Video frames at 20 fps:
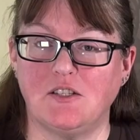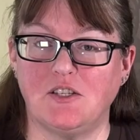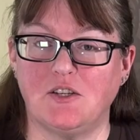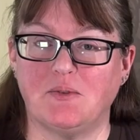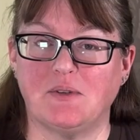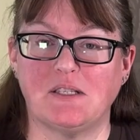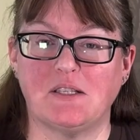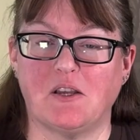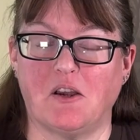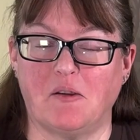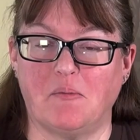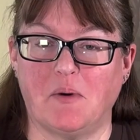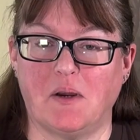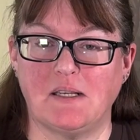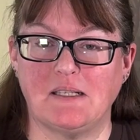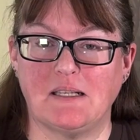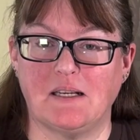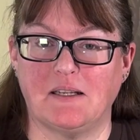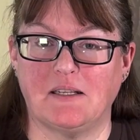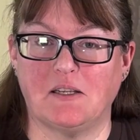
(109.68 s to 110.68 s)
do a
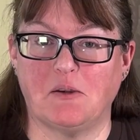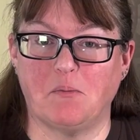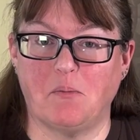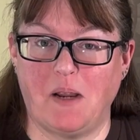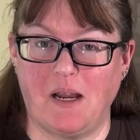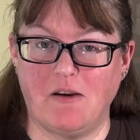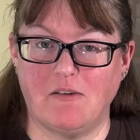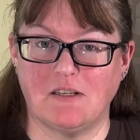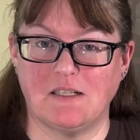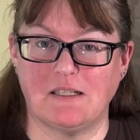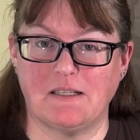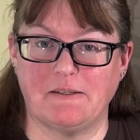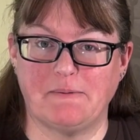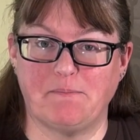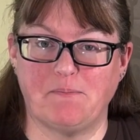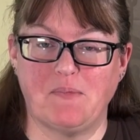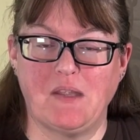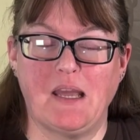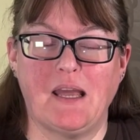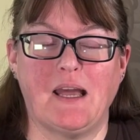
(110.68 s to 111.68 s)
side-by-side comparison.
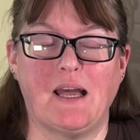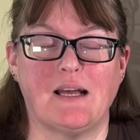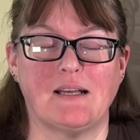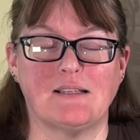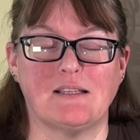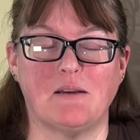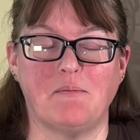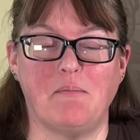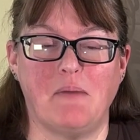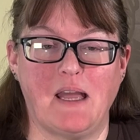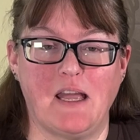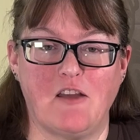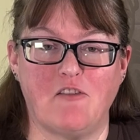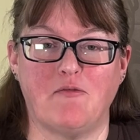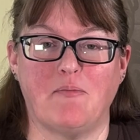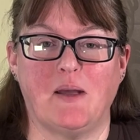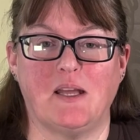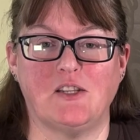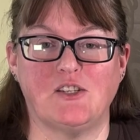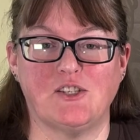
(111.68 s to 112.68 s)
As I may have
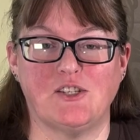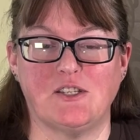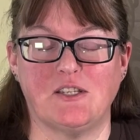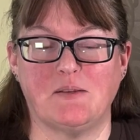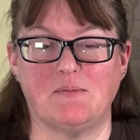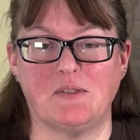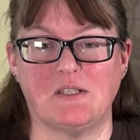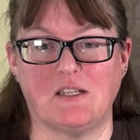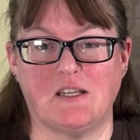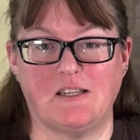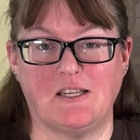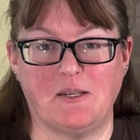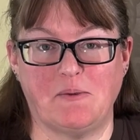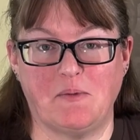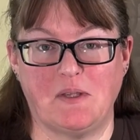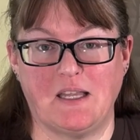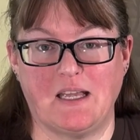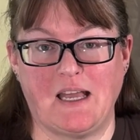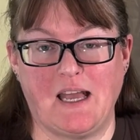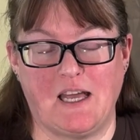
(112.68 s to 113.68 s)
mentioned, I'm studying with
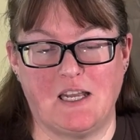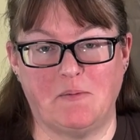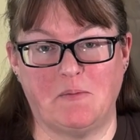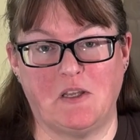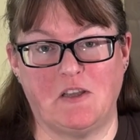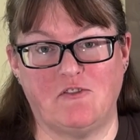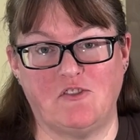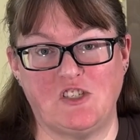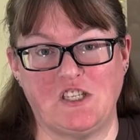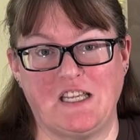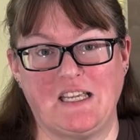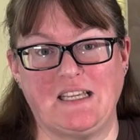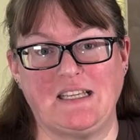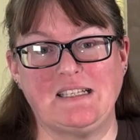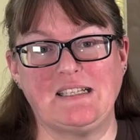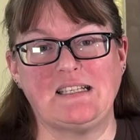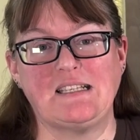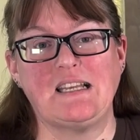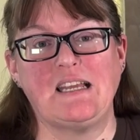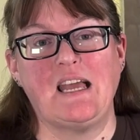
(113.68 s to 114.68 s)
Academy of
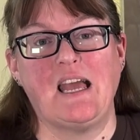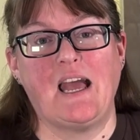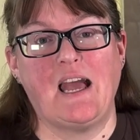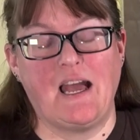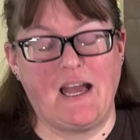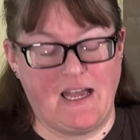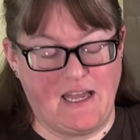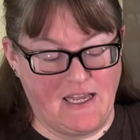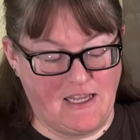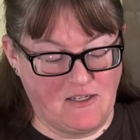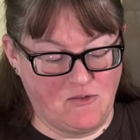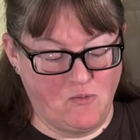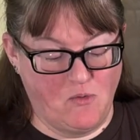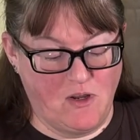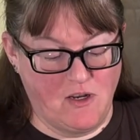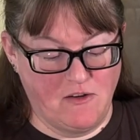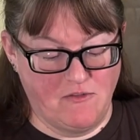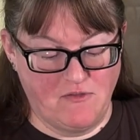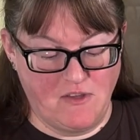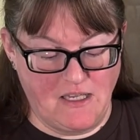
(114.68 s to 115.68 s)
Cheese, and one
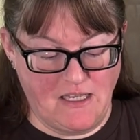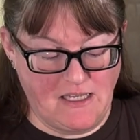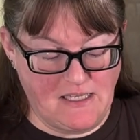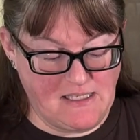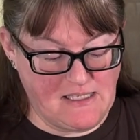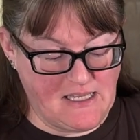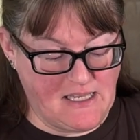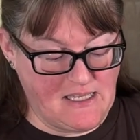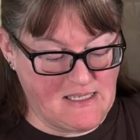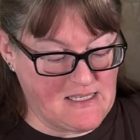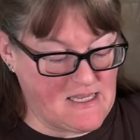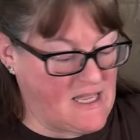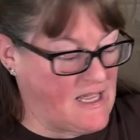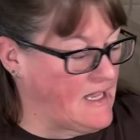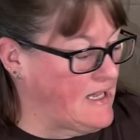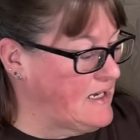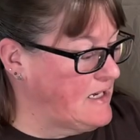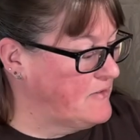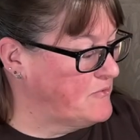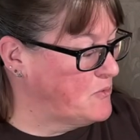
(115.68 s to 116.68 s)
of these is a
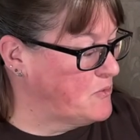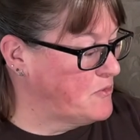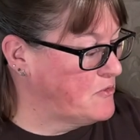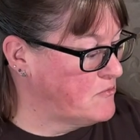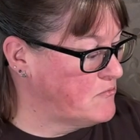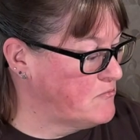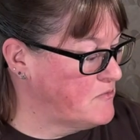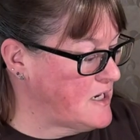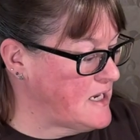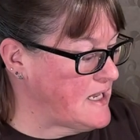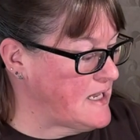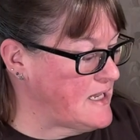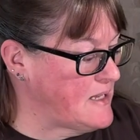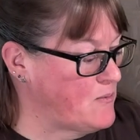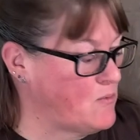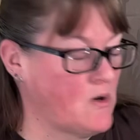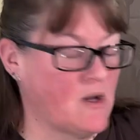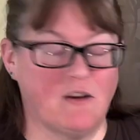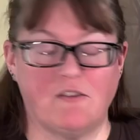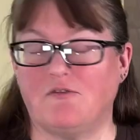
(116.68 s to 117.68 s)
level 3,
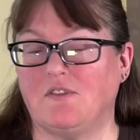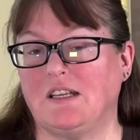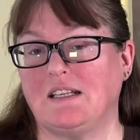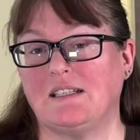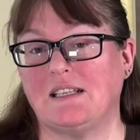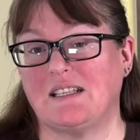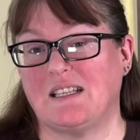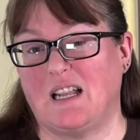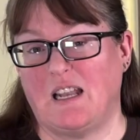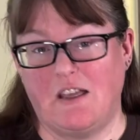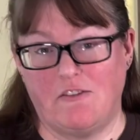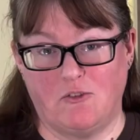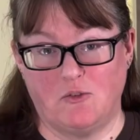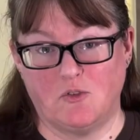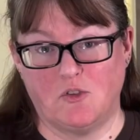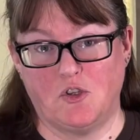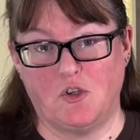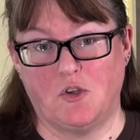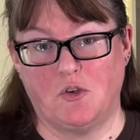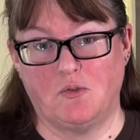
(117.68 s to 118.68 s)
one of these is a level
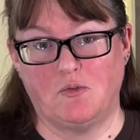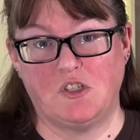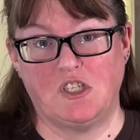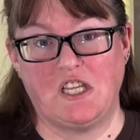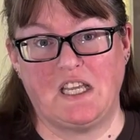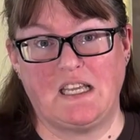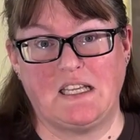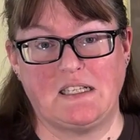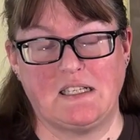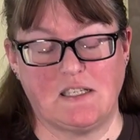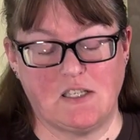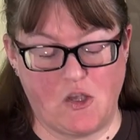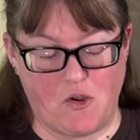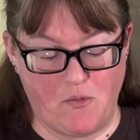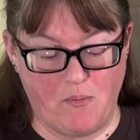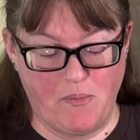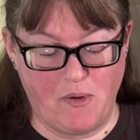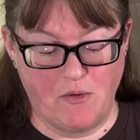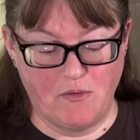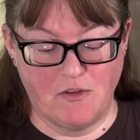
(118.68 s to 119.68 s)
2 cheese. So
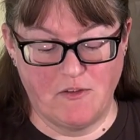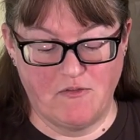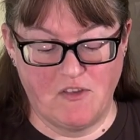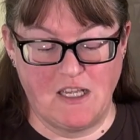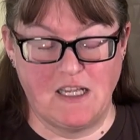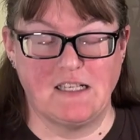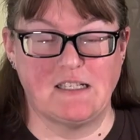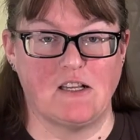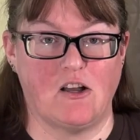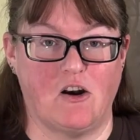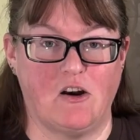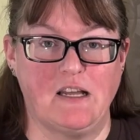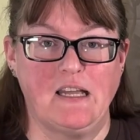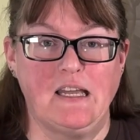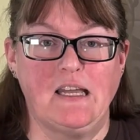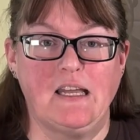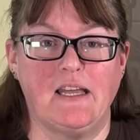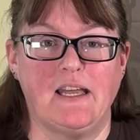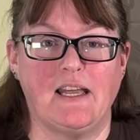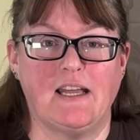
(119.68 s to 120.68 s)
both of these are
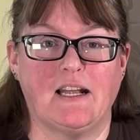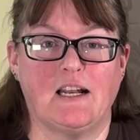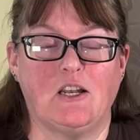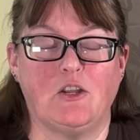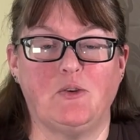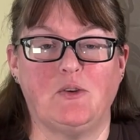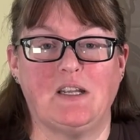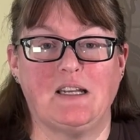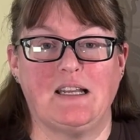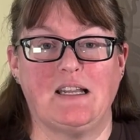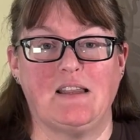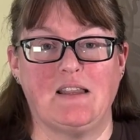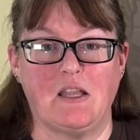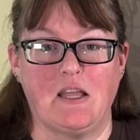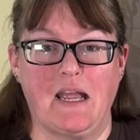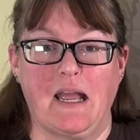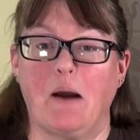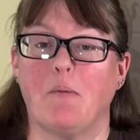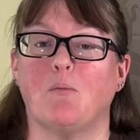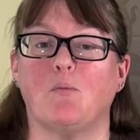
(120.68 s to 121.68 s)
included in
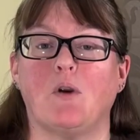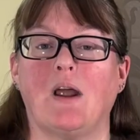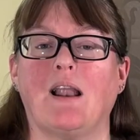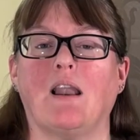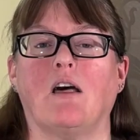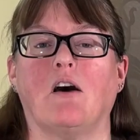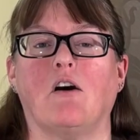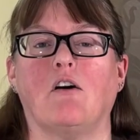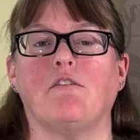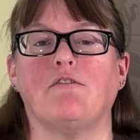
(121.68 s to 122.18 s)
the umbrella of